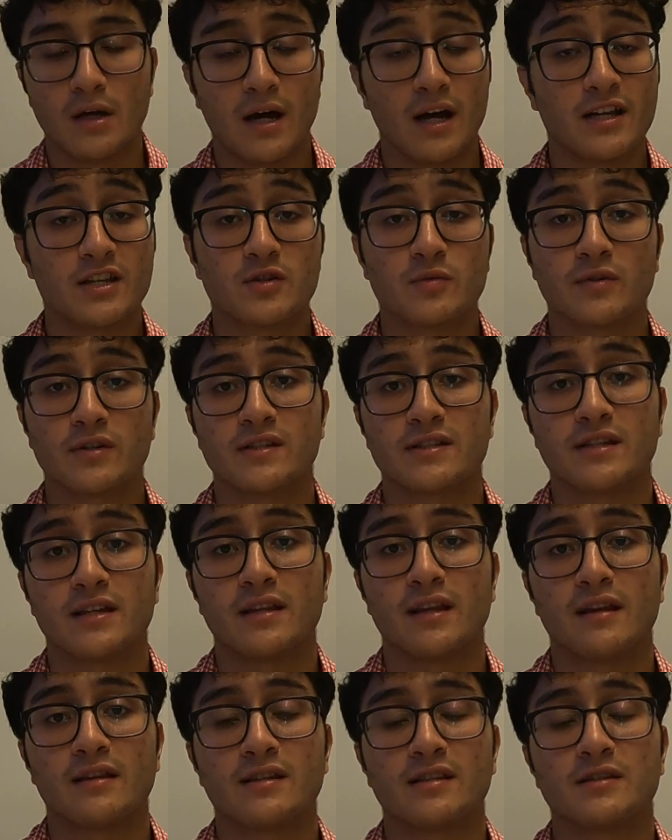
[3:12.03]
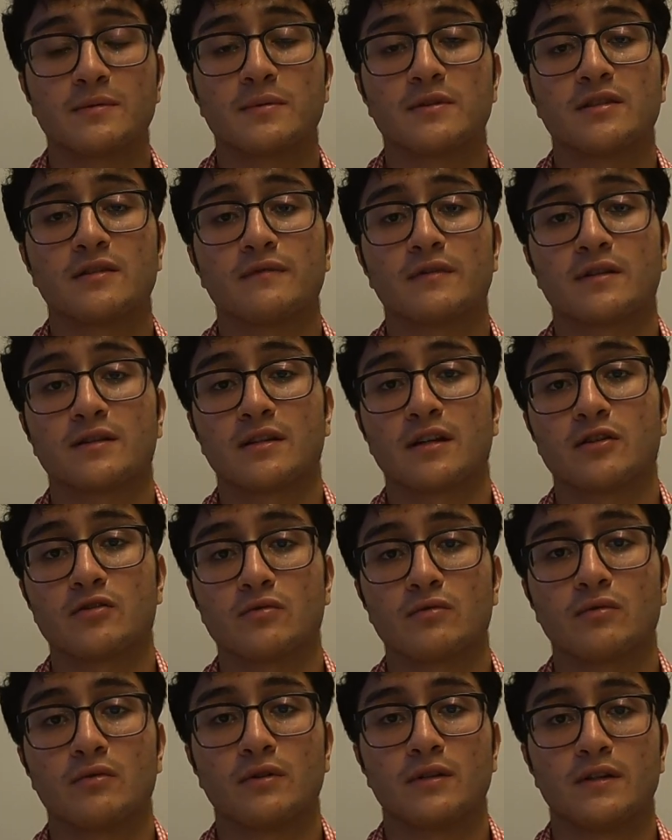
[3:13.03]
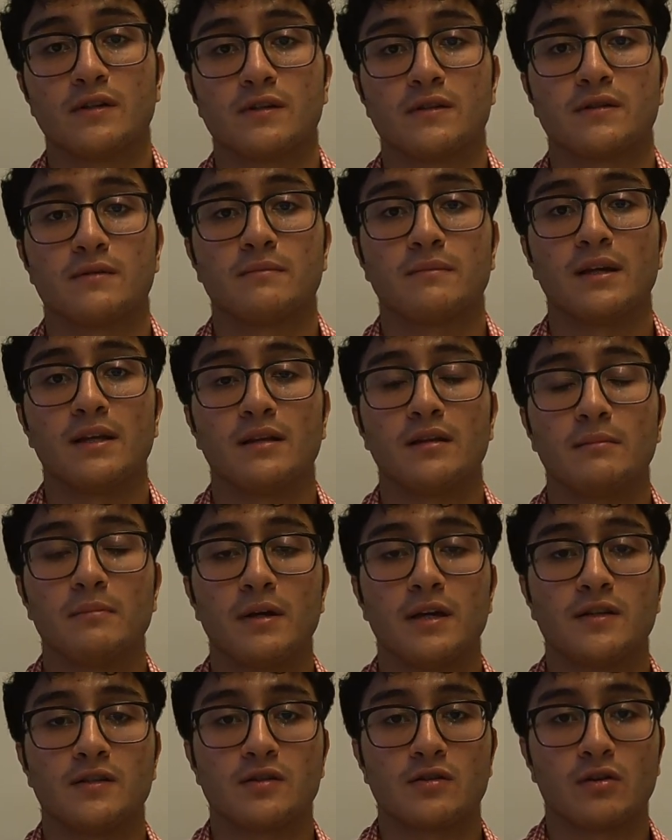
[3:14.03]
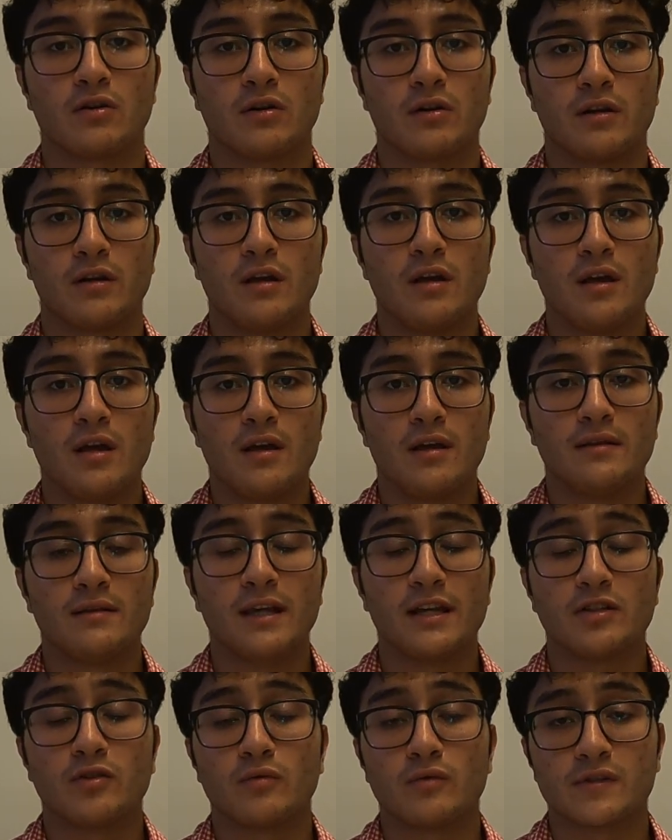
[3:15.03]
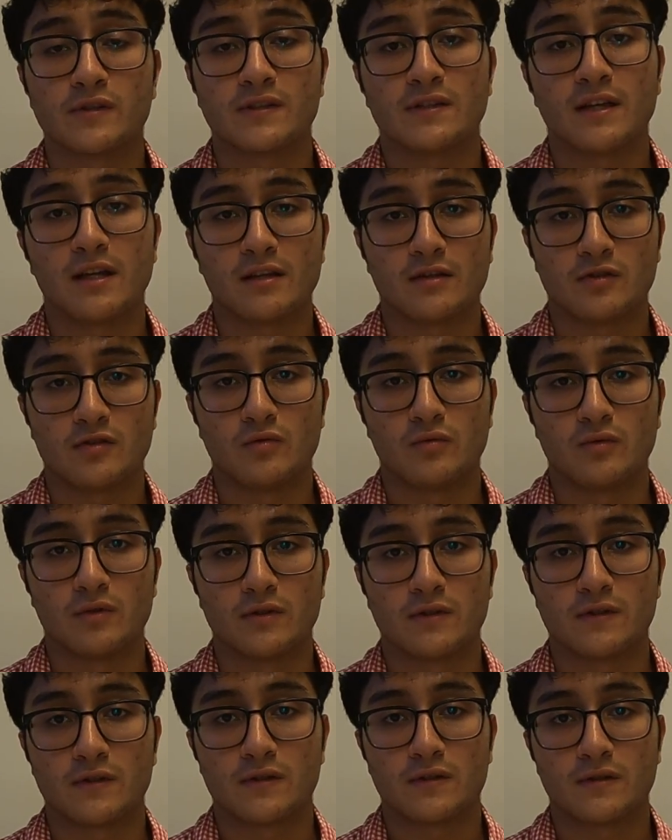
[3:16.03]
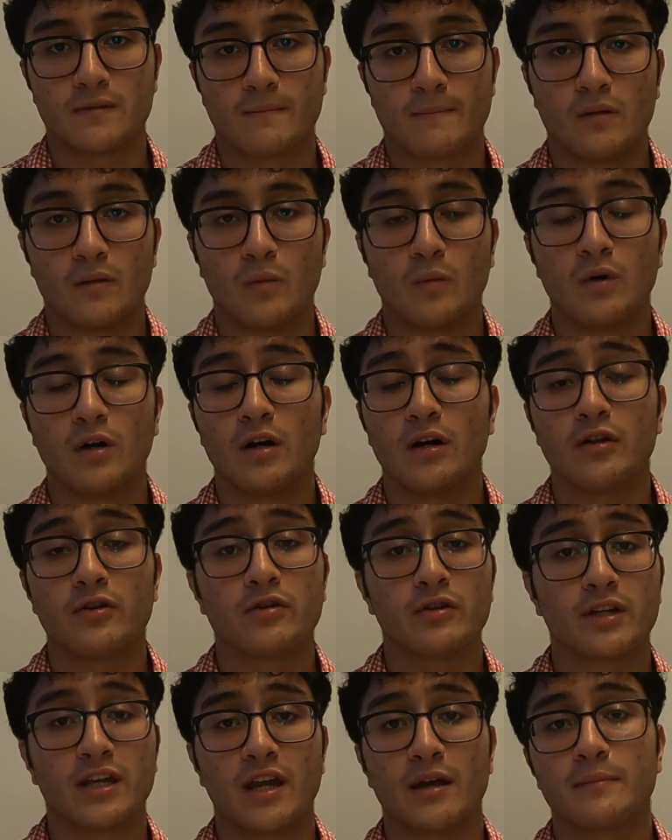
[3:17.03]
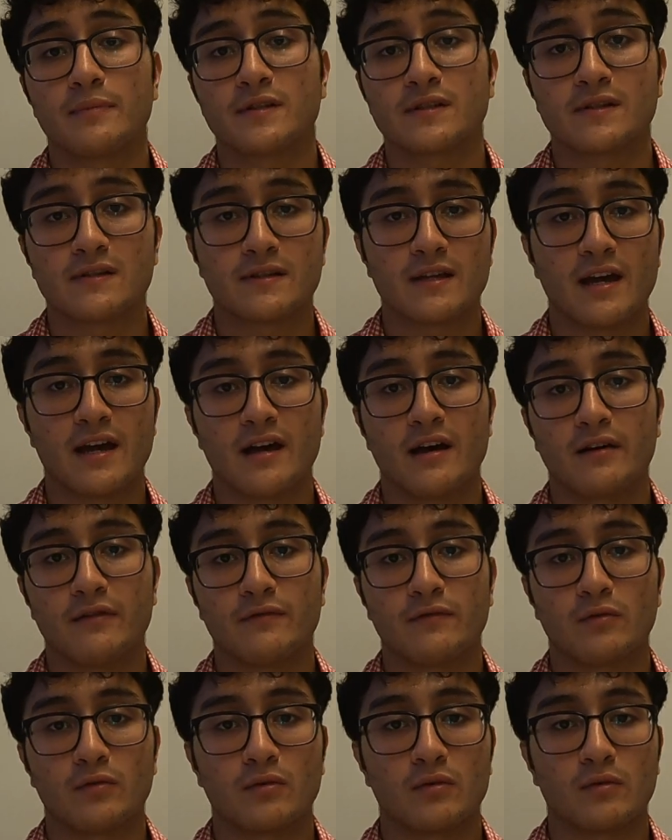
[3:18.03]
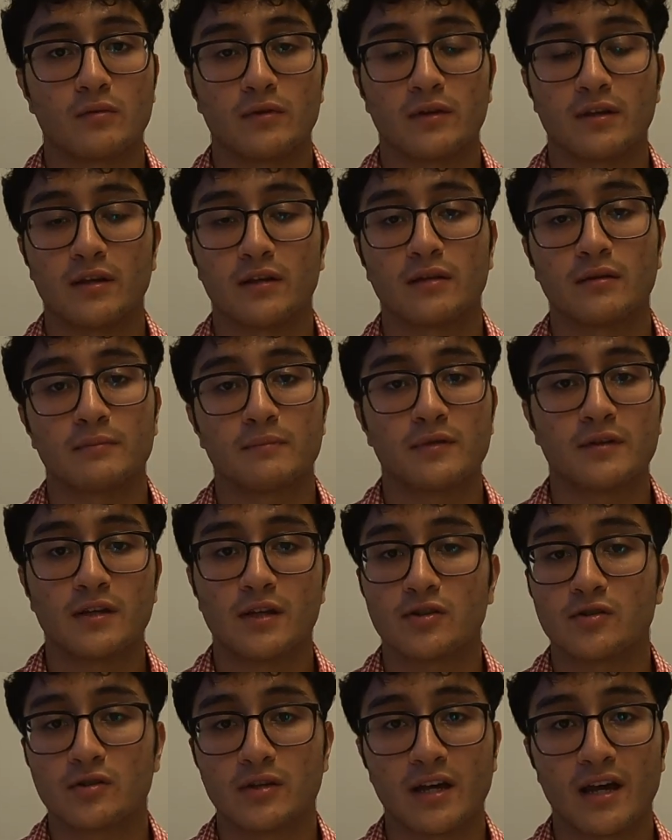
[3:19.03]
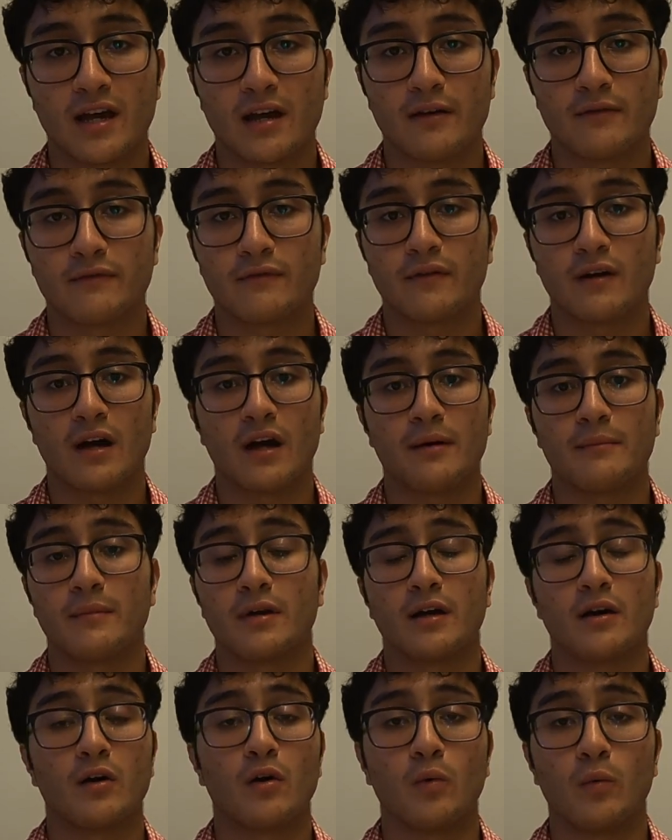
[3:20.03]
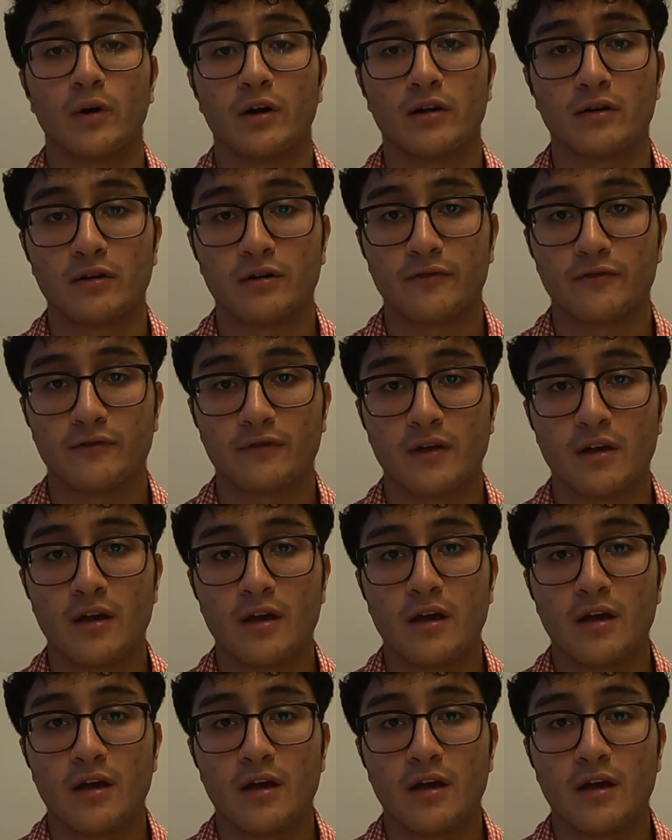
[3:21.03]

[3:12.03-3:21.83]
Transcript: I just want to say that this specific schedule is mainly based on Daytona State students. What other campuses have or what they can potentially have, I'm not aware of.